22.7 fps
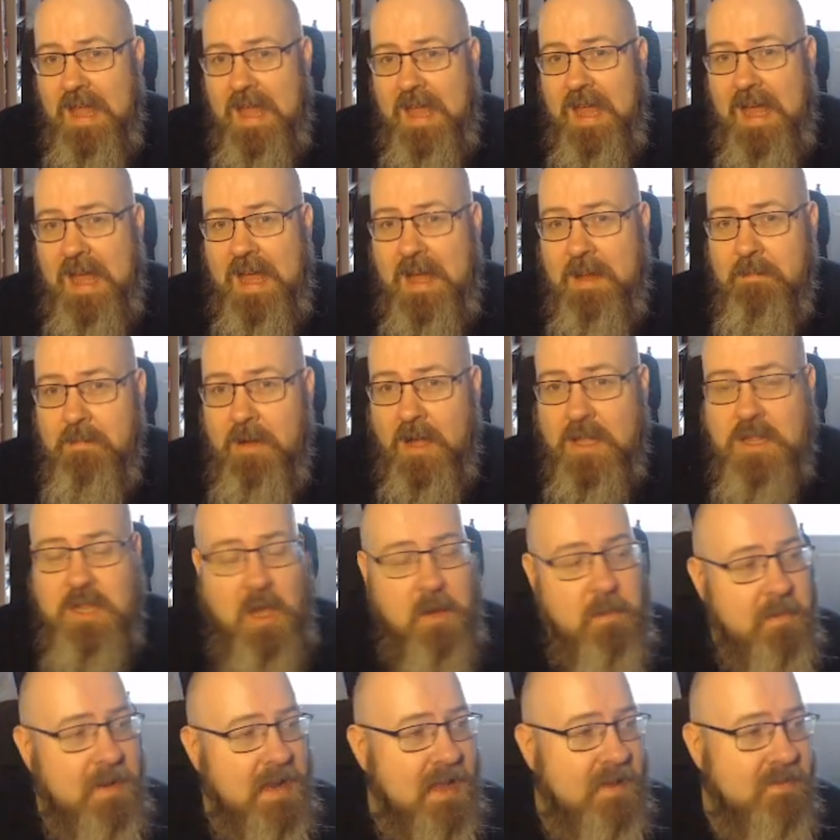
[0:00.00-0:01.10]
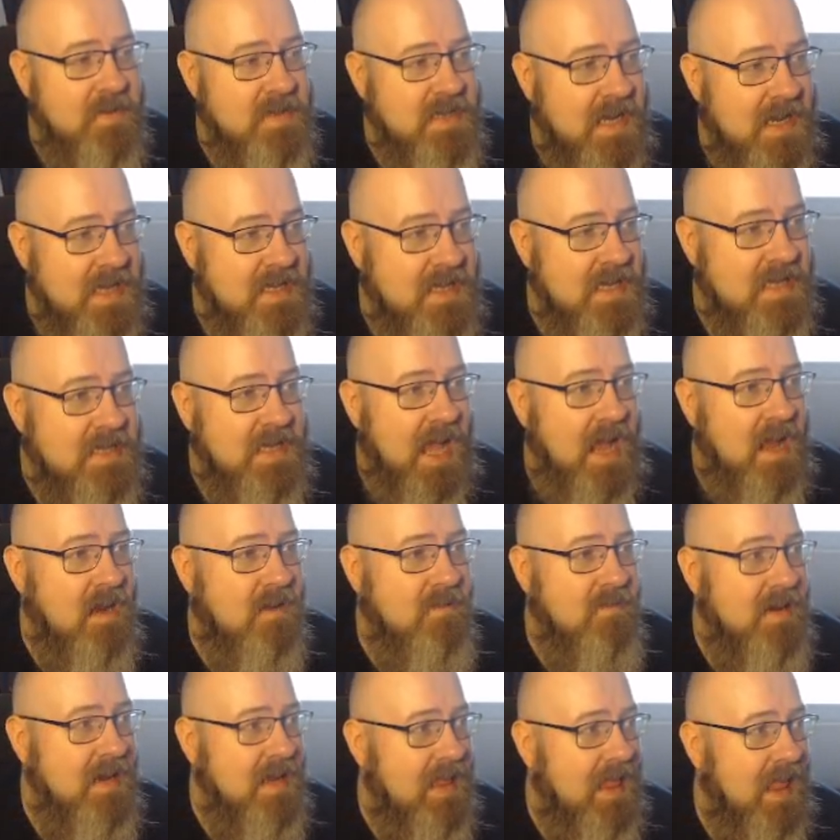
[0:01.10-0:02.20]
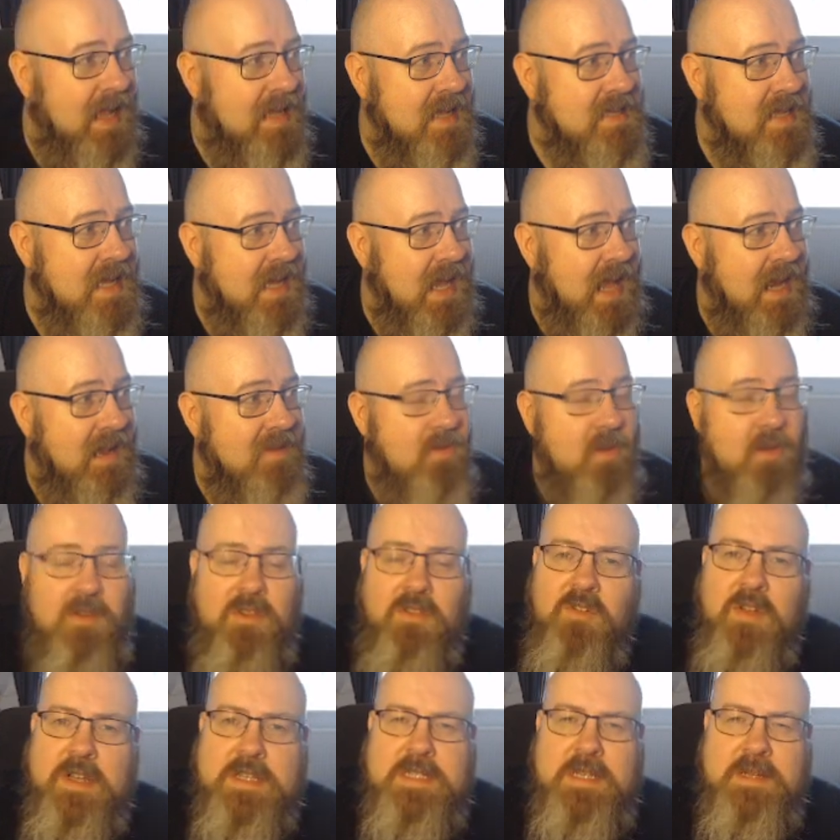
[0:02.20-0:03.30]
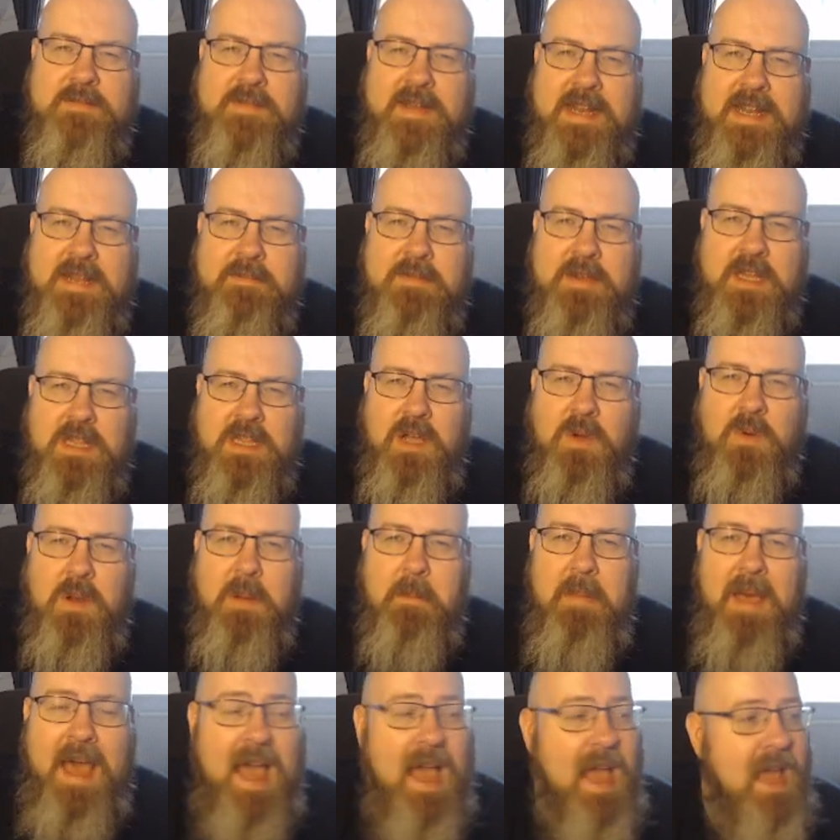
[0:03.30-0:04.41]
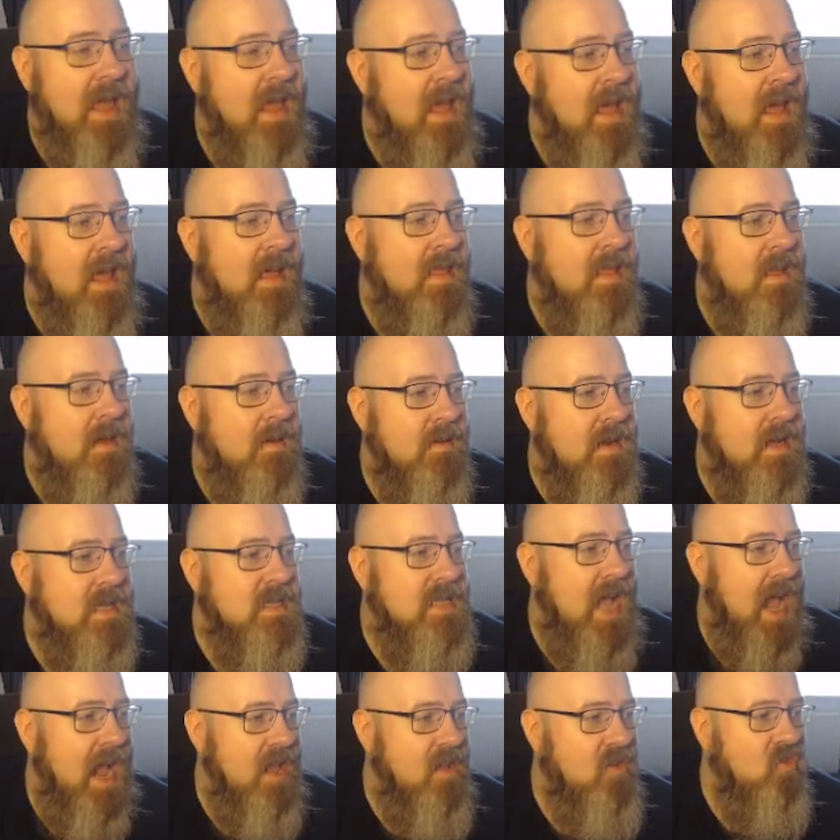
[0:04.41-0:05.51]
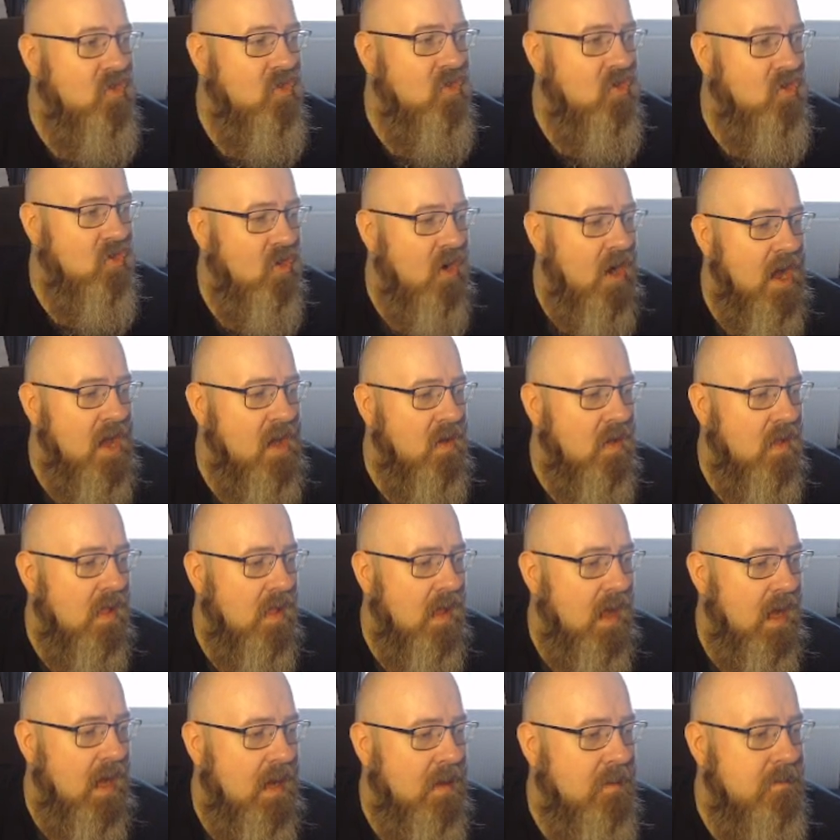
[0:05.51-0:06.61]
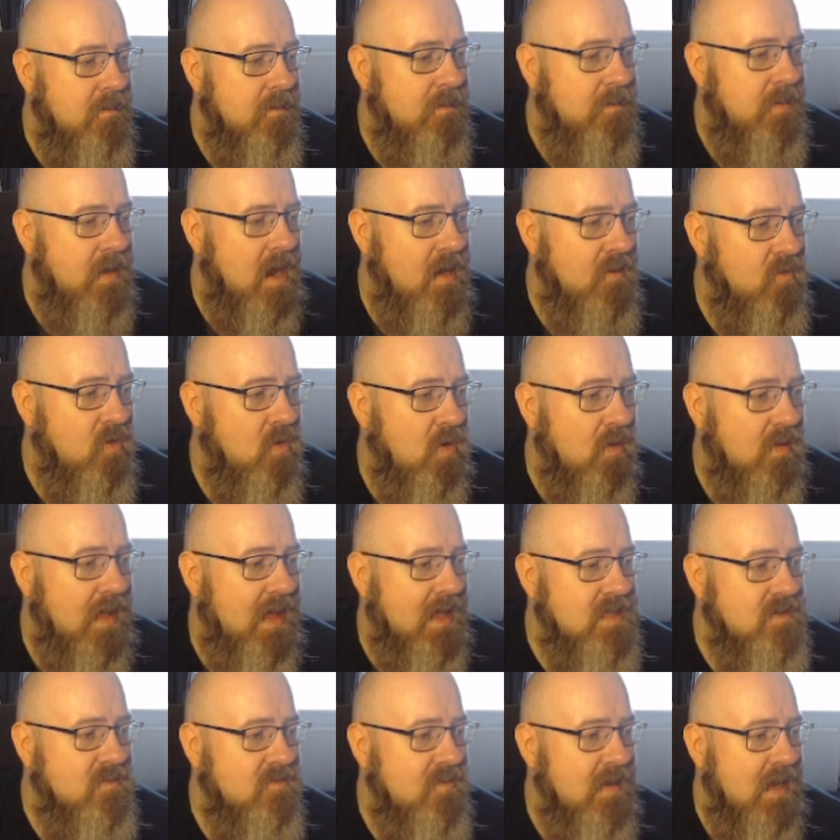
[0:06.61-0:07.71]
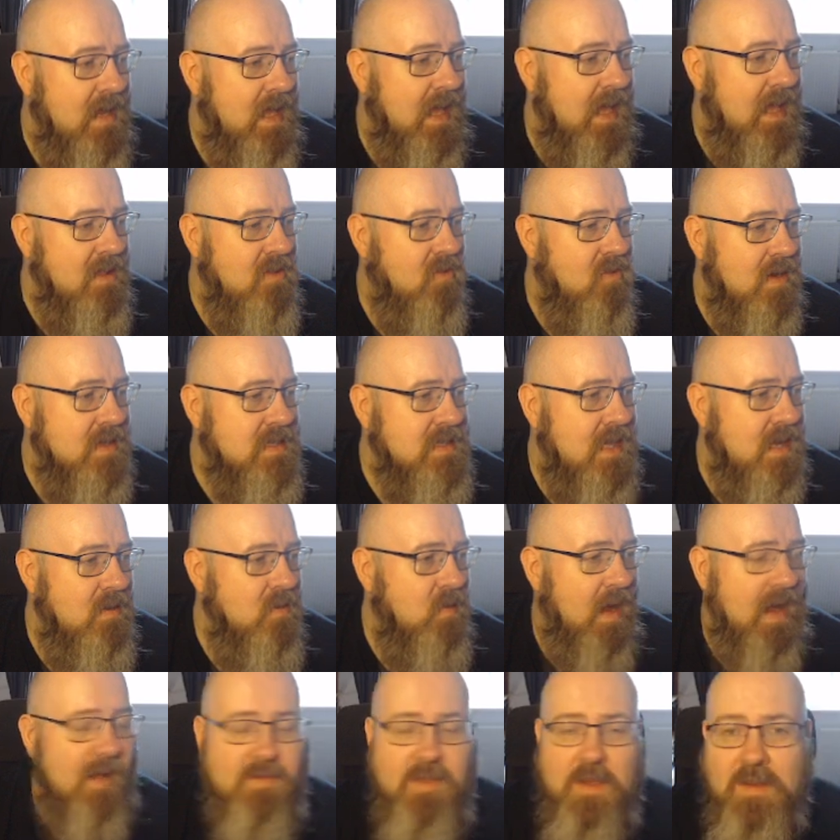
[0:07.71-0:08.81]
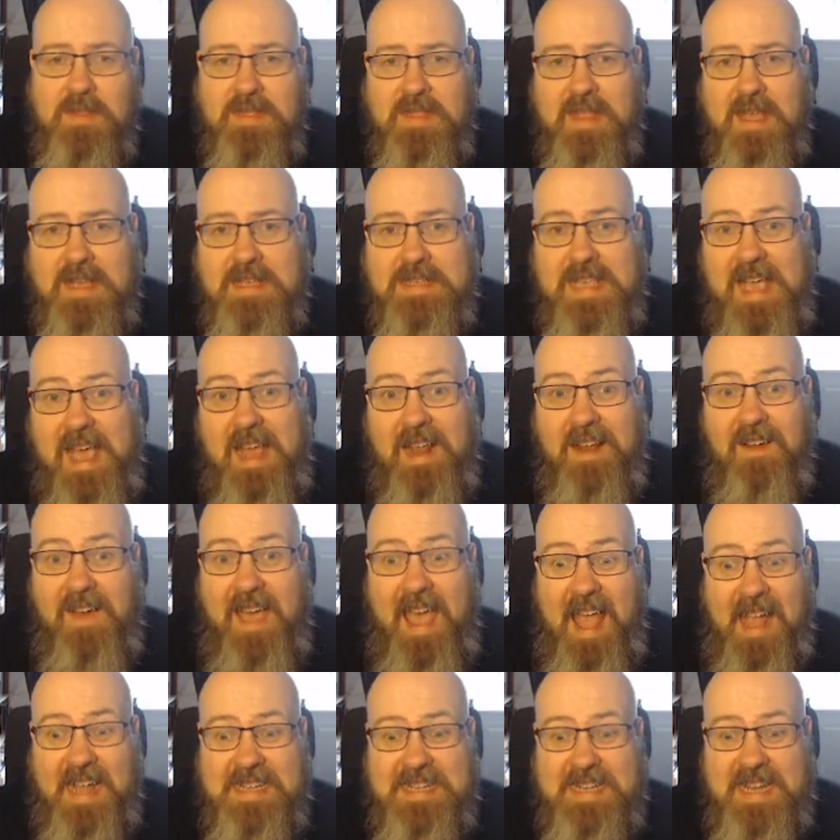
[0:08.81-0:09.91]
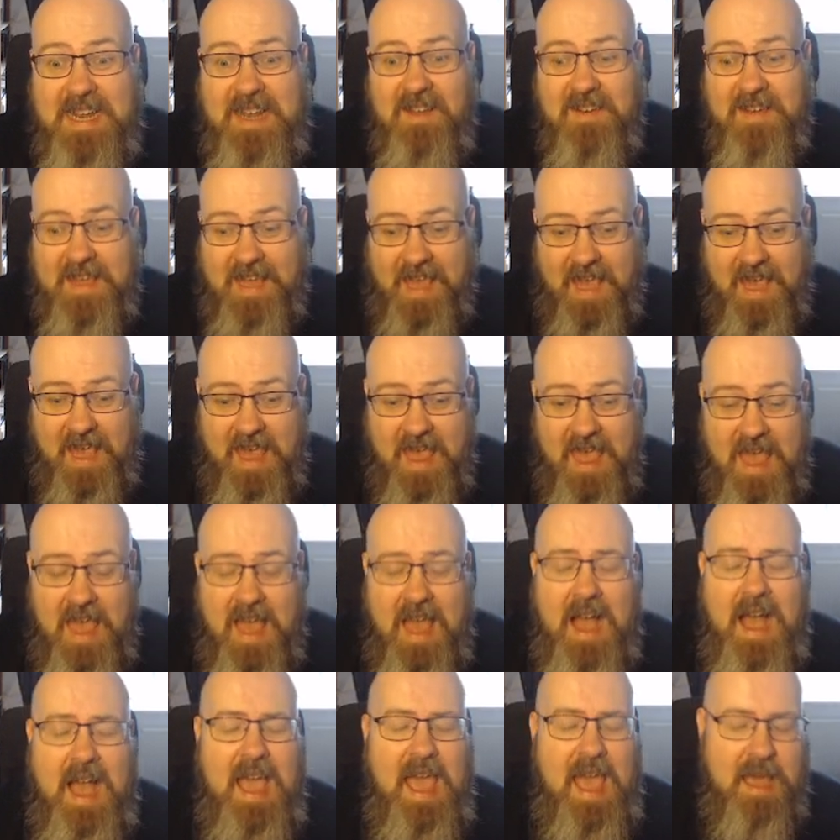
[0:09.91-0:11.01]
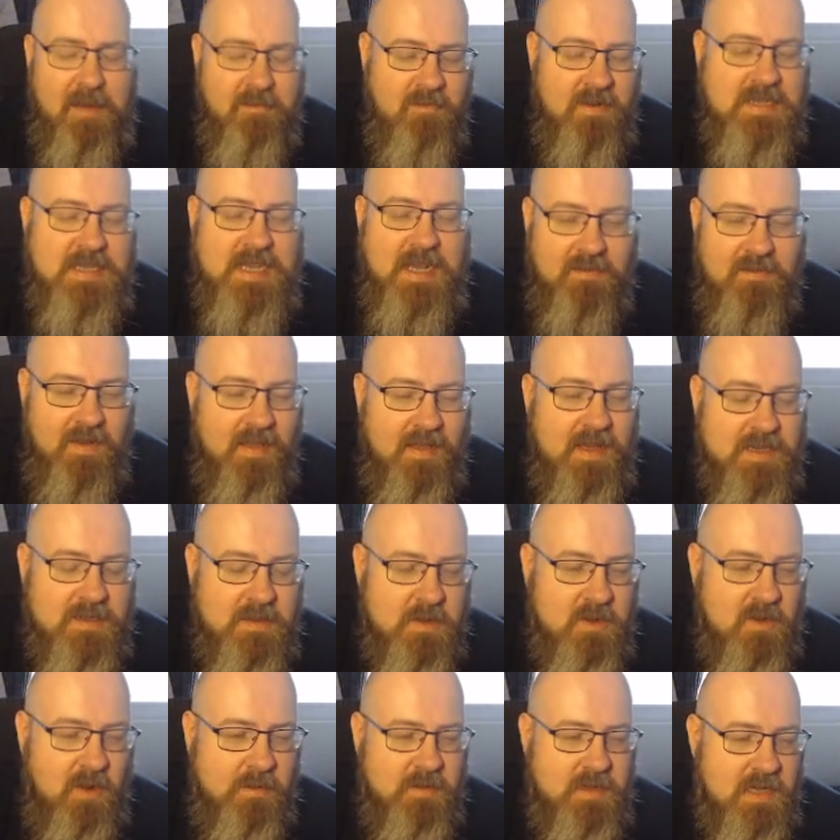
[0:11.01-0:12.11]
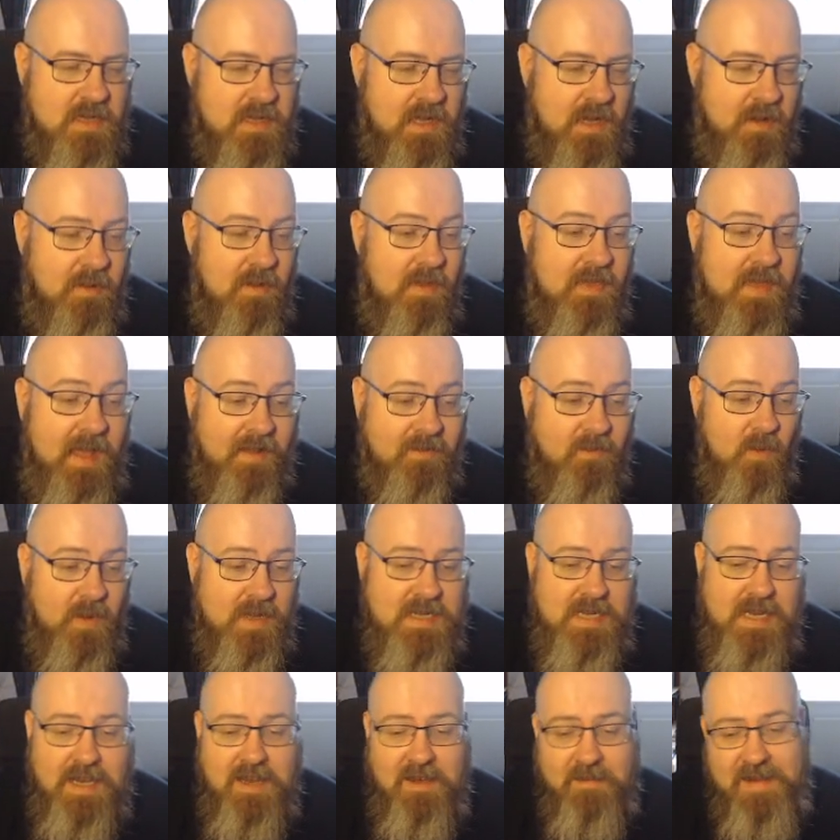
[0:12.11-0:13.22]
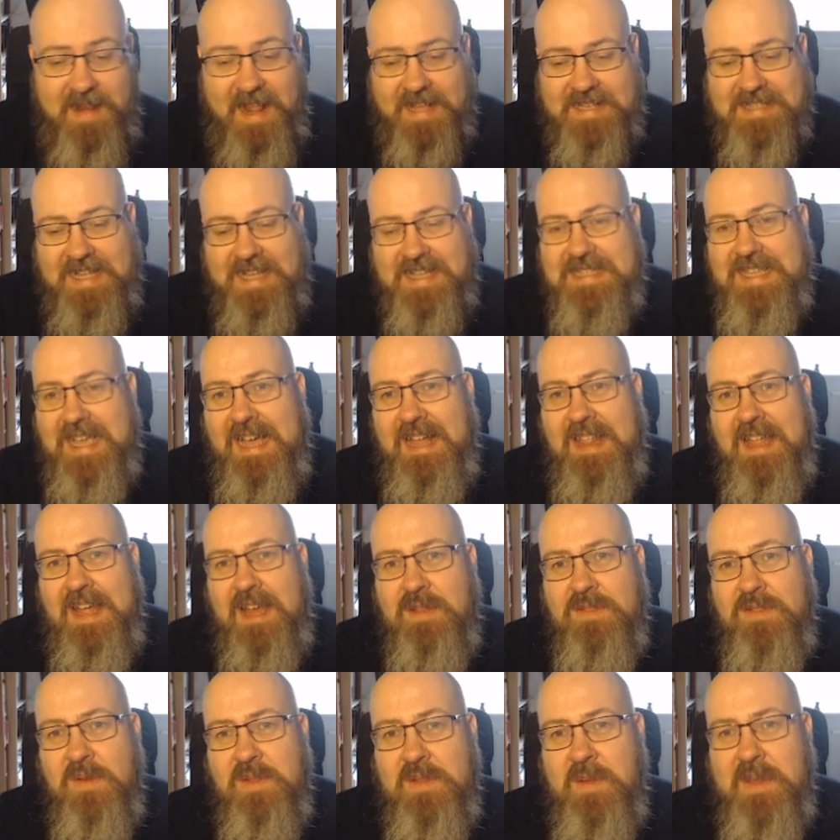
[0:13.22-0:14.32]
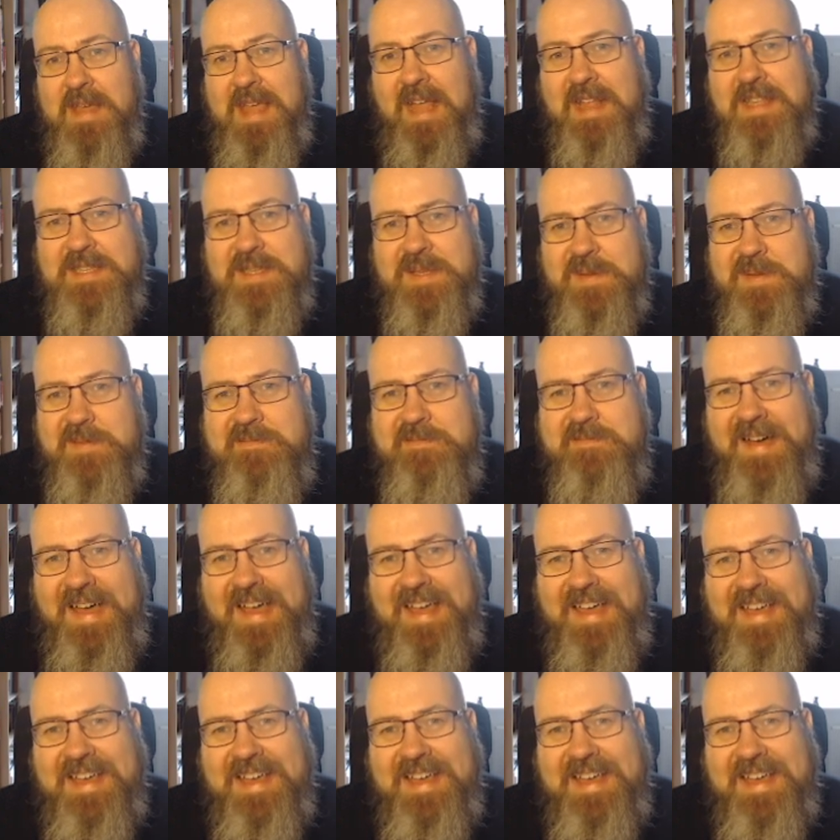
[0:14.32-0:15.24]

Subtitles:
I don't believe there's any discount on Reader Classic, and if you're interested in Reader but you don't want to pay, there is a trial. But overall, it's a really interesting way of doing things, and I actually like it. I am resentful of that subscription, though. Thanks for watching. I've been HexDSL. I'll talk to you again soon. Bye.